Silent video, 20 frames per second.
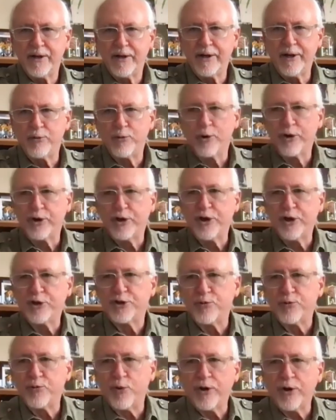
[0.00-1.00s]
And we're
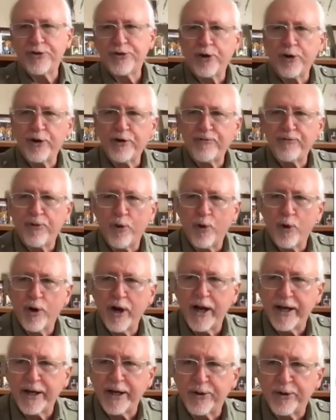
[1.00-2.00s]
using
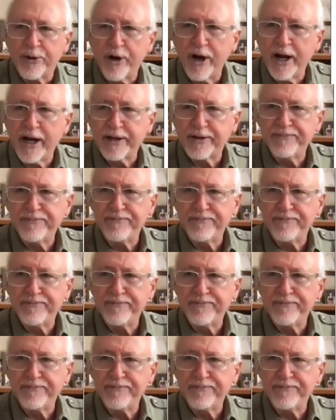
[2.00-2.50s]
134A, correct?